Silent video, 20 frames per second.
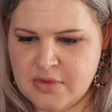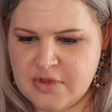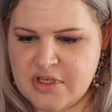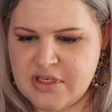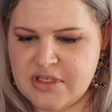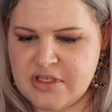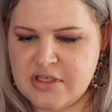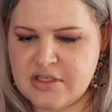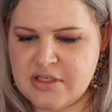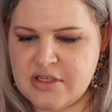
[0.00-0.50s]

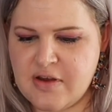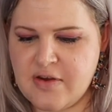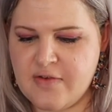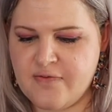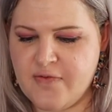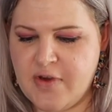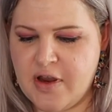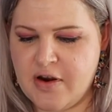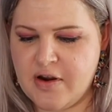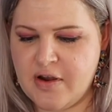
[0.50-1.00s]
This is a
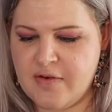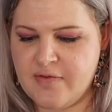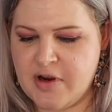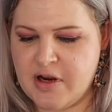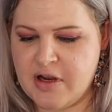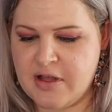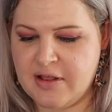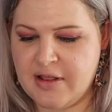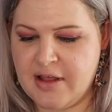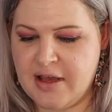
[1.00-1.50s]
very,
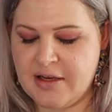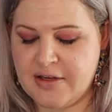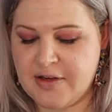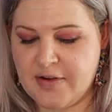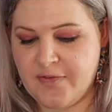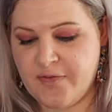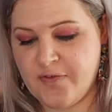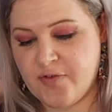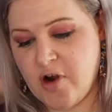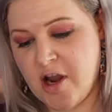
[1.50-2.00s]
very
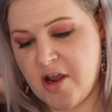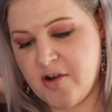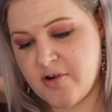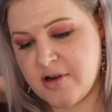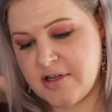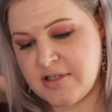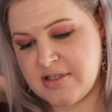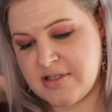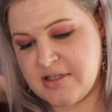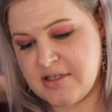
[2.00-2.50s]
light
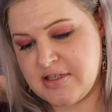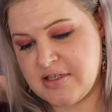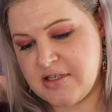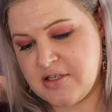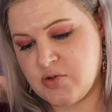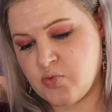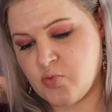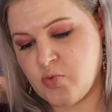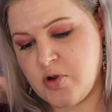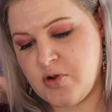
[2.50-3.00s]
fragrance. This
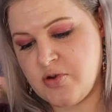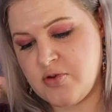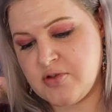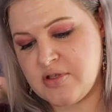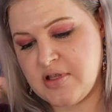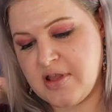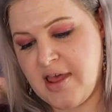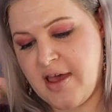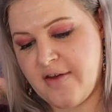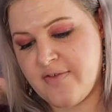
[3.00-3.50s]
is
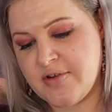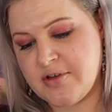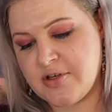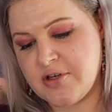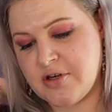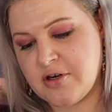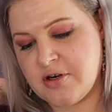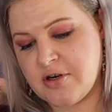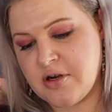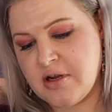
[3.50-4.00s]
rose,
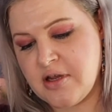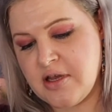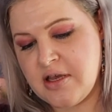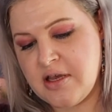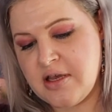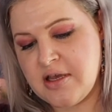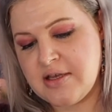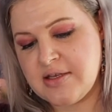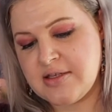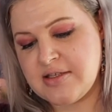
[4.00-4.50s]
lavender,
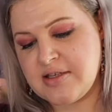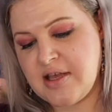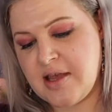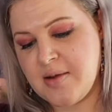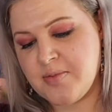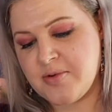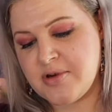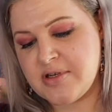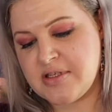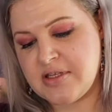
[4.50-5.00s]

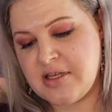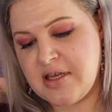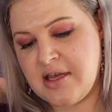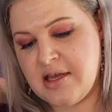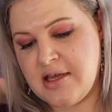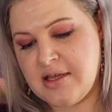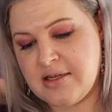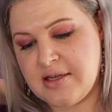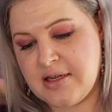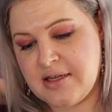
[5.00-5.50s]
cypress,
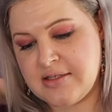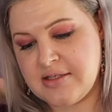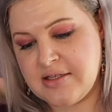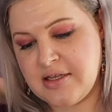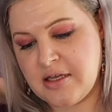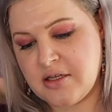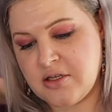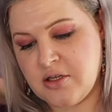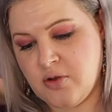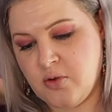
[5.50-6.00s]
and
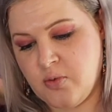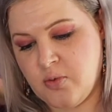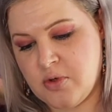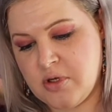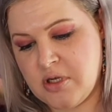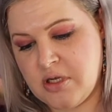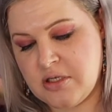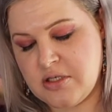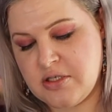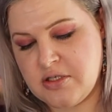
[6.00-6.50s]

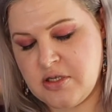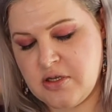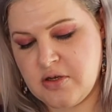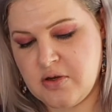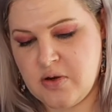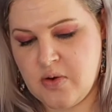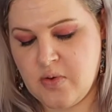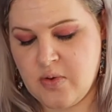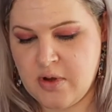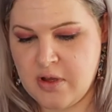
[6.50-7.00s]
sandalwood.
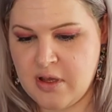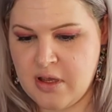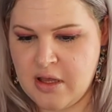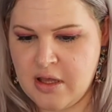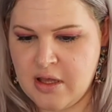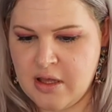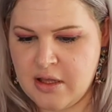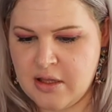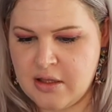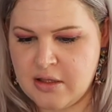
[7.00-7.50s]
So
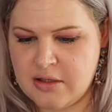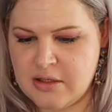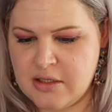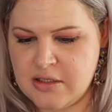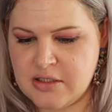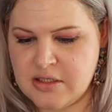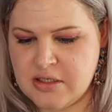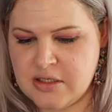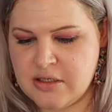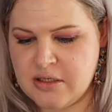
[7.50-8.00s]

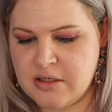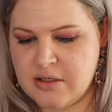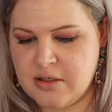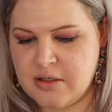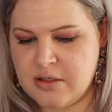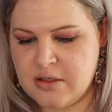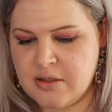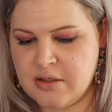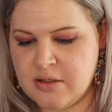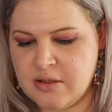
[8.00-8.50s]
this
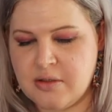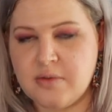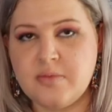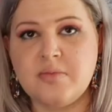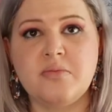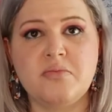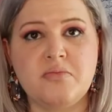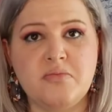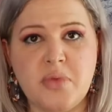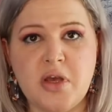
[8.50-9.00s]
could
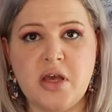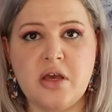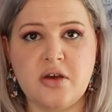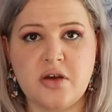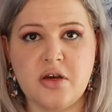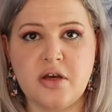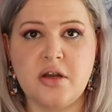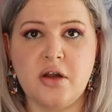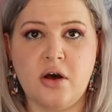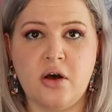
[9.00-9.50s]
be a
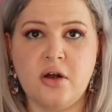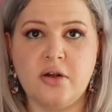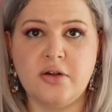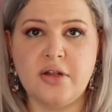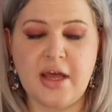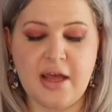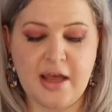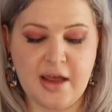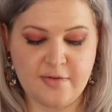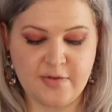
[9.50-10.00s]
good all
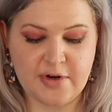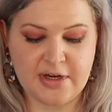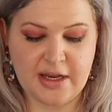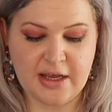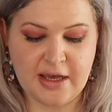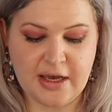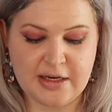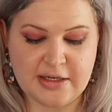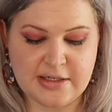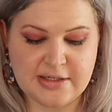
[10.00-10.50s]
day,
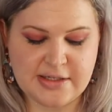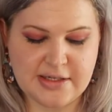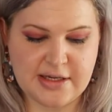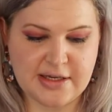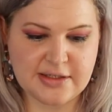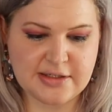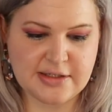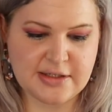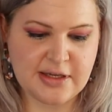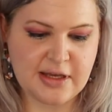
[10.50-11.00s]
everyday kind of
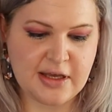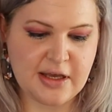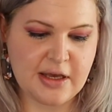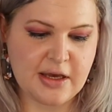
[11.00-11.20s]
scent.